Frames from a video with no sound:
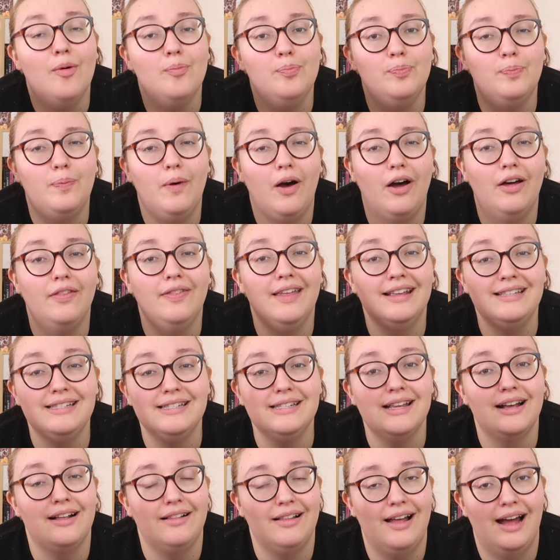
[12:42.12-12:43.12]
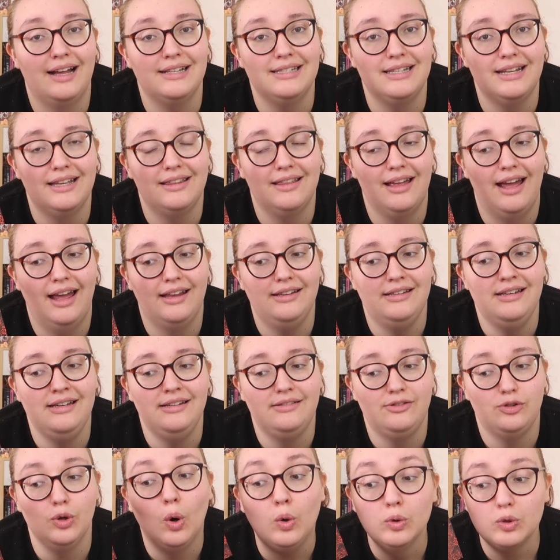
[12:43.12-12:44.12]
But this is a classic that I
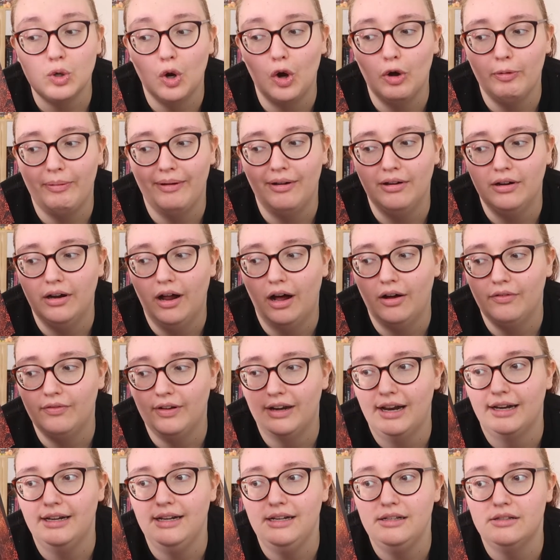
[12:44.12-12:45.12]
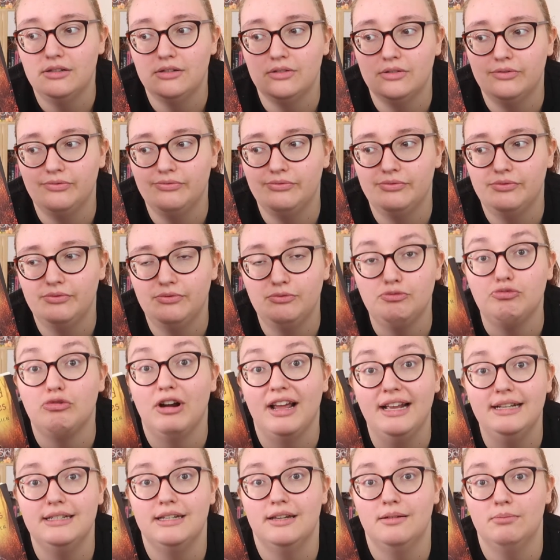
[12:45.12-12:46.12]
don't talk about enough, and I need to
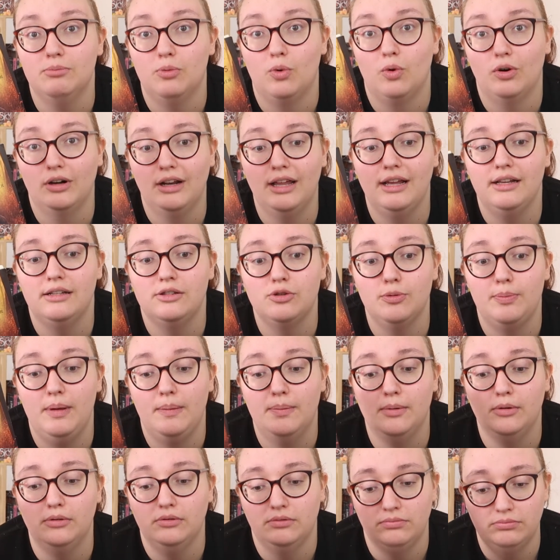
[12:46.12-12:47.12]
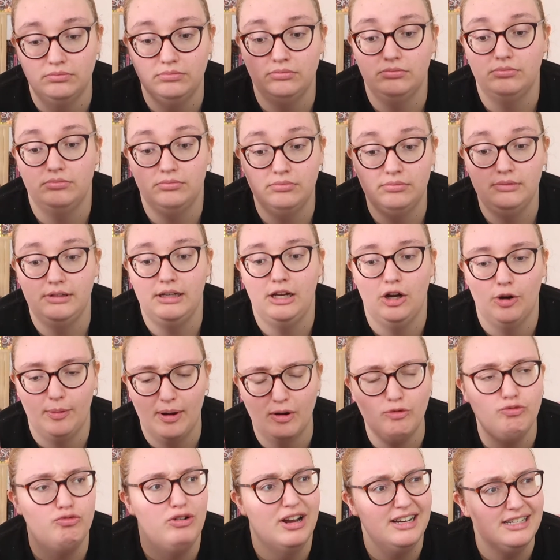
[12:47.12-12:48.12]
rate it more, like, so people hear
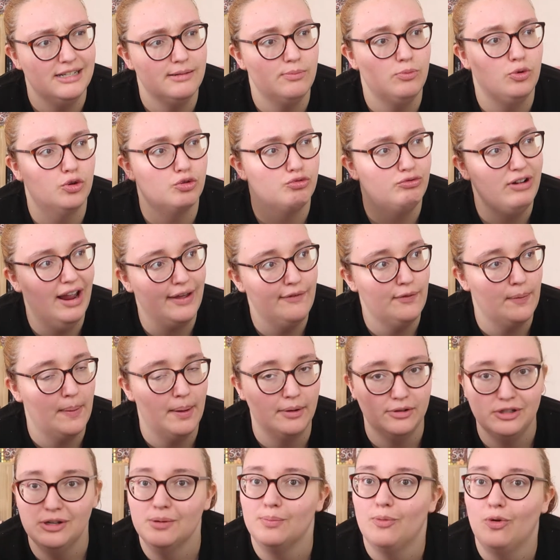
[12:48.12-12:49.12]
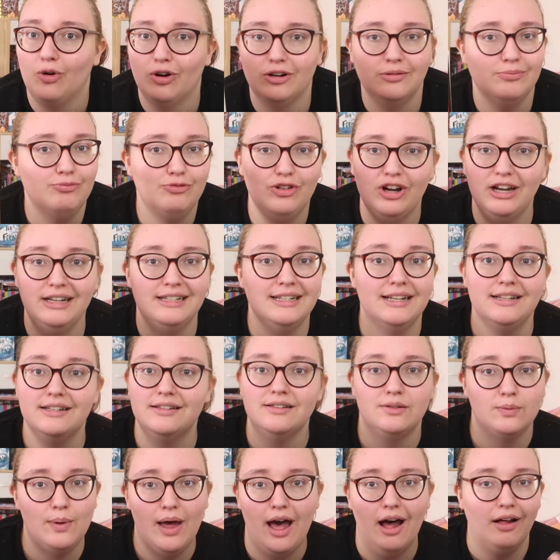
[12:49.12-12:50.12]
it. Rate it more, rave about it more. Rate it
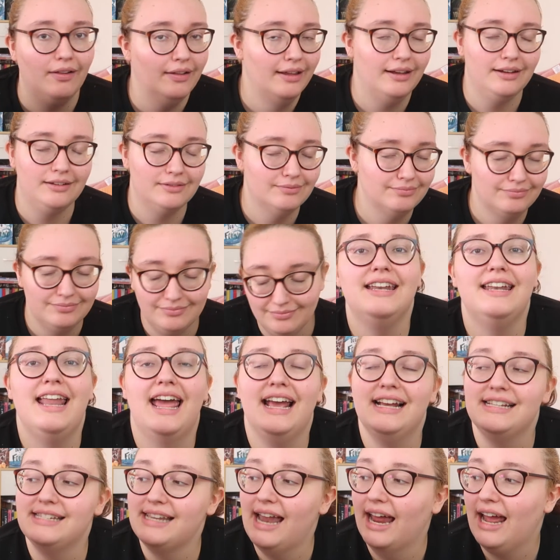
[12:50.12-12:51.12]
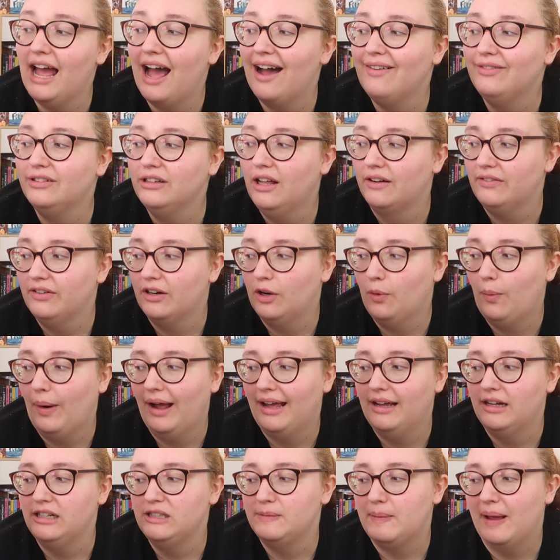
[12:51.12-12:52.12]
as well. Like. Next I have Love Her
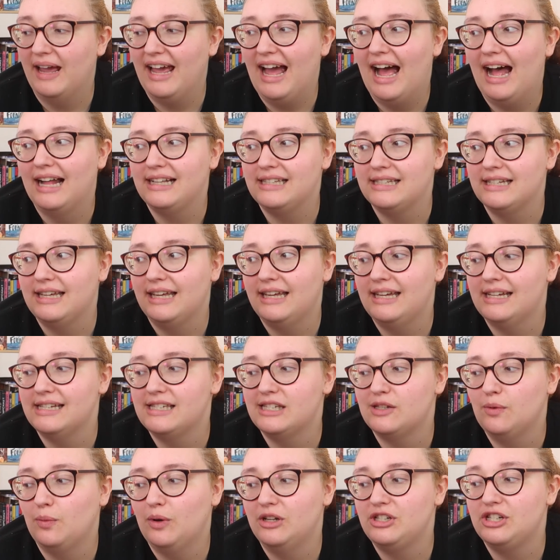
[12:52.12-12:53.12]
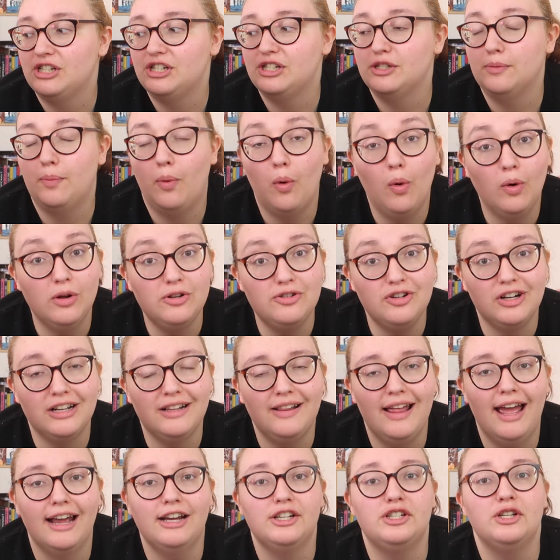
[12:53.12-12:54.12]
Wild by Atticus, which is a poetry
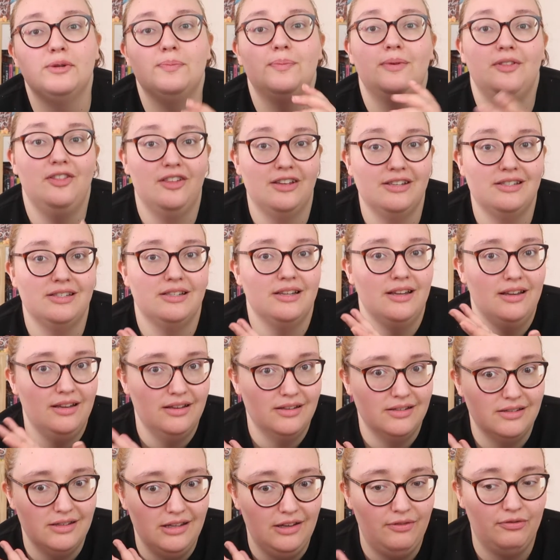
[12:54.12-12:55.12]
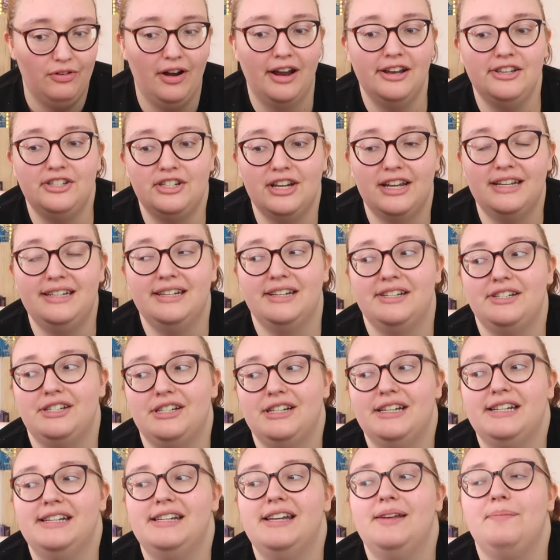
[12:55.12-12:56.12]
collection, but this is the French
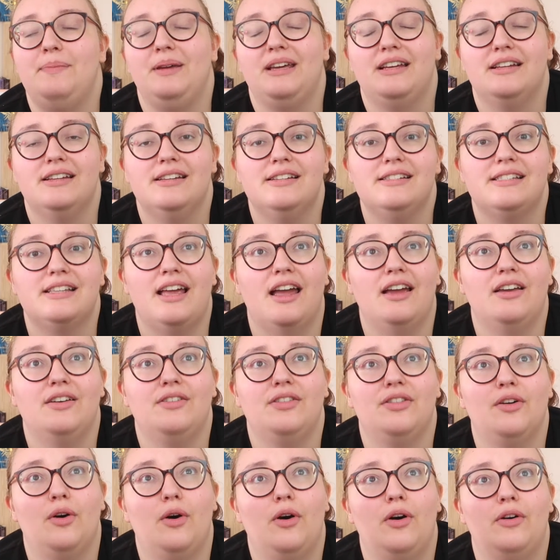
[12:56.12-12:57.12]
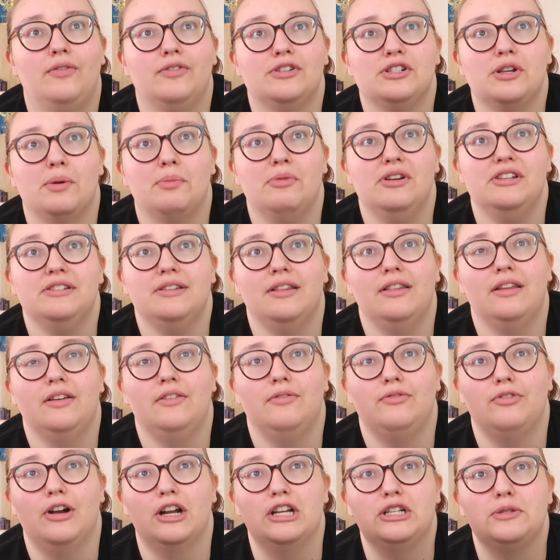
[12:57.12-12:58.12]
edition because I thought for some reason
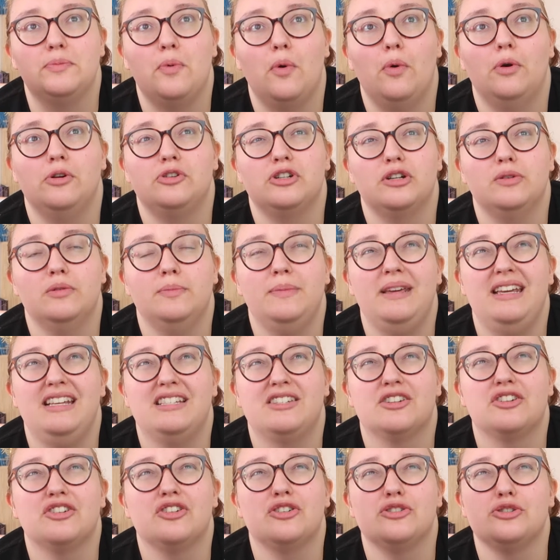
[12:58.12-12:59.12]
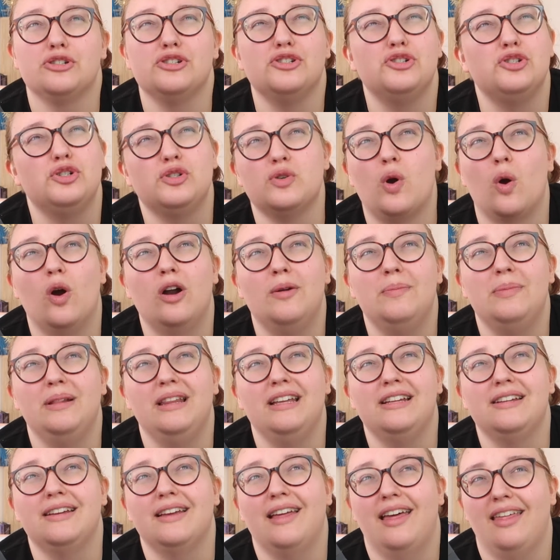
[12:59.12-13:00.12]
that French poetry would be easier because it's short, but
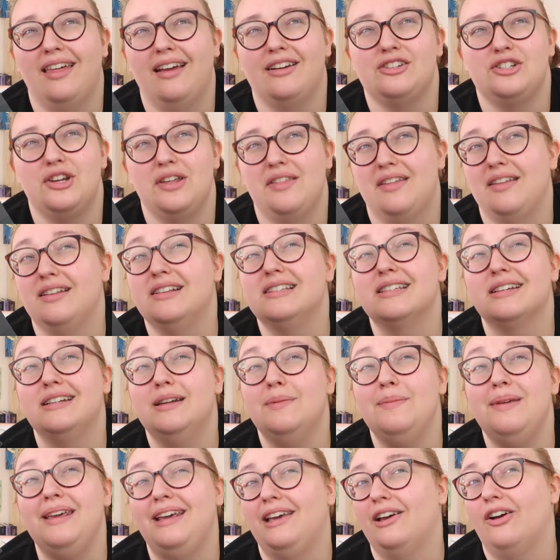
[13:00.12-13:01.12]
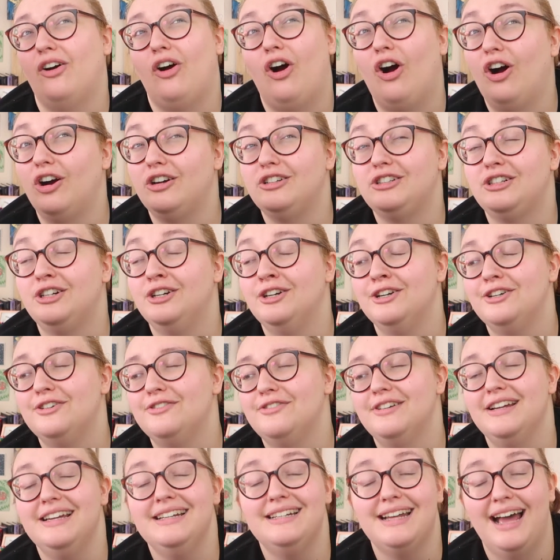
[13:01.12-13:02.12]
like I actually think that's going to make it harder to
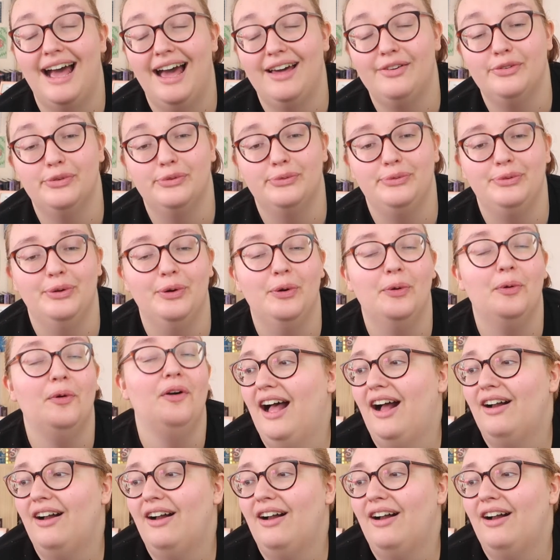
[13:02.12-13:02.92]
read. I don't know.